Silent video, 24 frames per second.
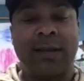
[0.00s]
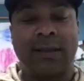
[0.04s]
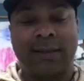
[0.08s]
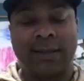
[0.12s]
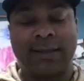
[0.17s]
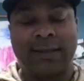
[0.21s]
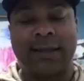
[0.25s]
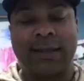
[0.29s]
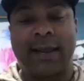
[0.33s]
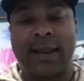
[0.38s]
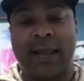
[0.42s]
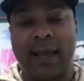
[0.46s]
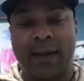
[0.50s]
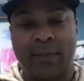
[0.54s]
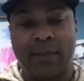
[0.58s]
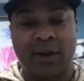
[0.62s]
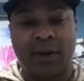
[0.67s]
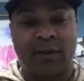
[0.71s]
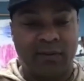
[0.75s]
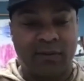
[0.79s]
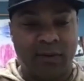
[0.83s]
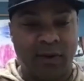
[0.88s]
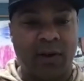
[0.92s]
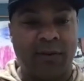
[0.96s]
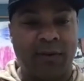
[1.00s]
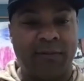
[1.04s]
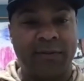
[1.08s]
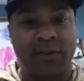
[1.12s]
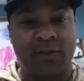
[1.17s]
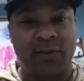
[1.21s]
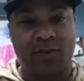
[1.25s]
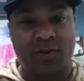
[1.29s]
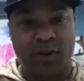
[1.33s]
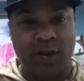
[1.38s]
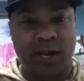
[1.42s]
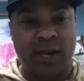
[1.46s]
the dynamic of golf
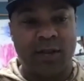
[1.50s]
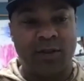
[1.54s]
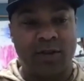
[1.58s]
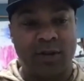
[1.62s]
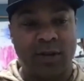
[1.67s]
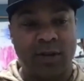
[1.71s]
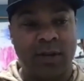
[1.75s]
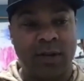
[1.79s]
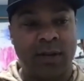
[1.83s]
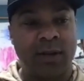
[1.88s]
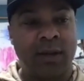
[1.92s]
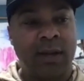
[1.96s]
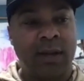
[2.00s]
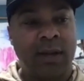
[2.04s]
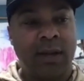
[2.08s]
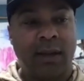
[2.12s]
is changing,